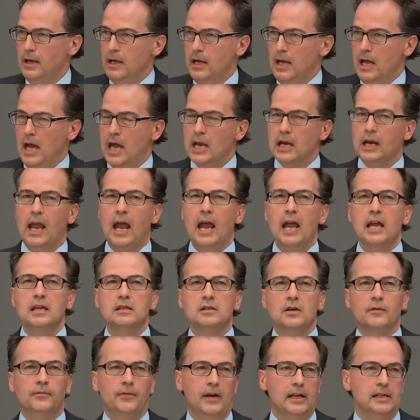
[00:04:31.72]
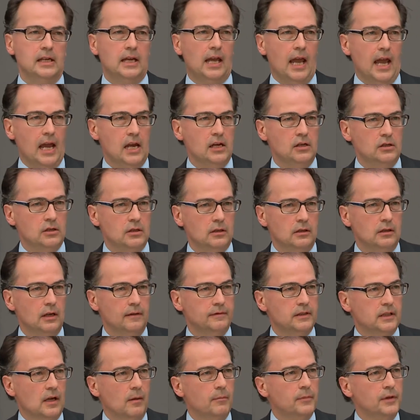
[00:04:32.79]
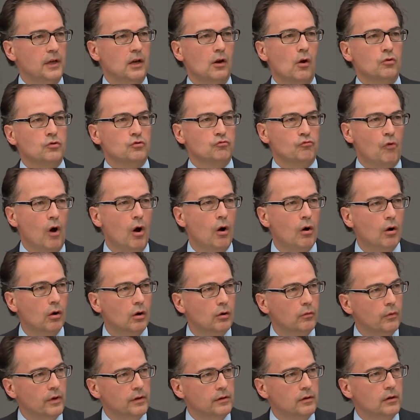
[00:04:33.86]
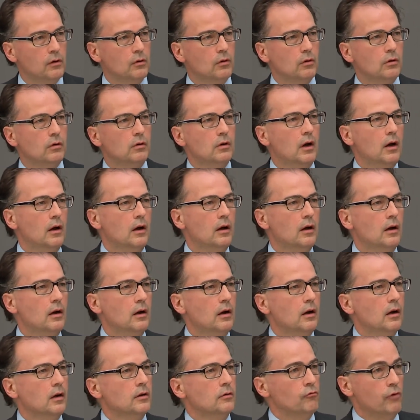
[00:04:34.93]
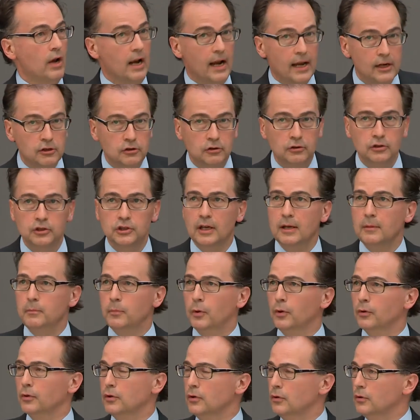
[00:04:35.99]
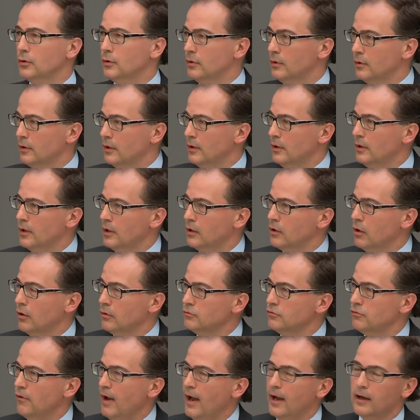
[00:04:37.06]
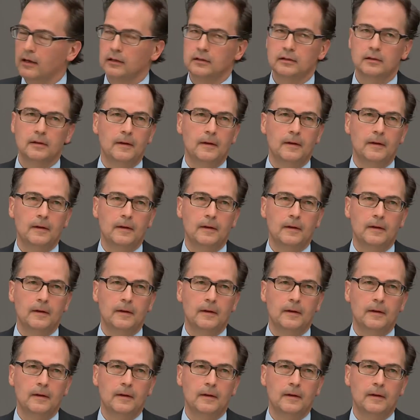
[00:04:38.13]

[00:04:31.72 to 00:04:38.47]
In a case of litigation, if something goes wrong with your relationship or your contract,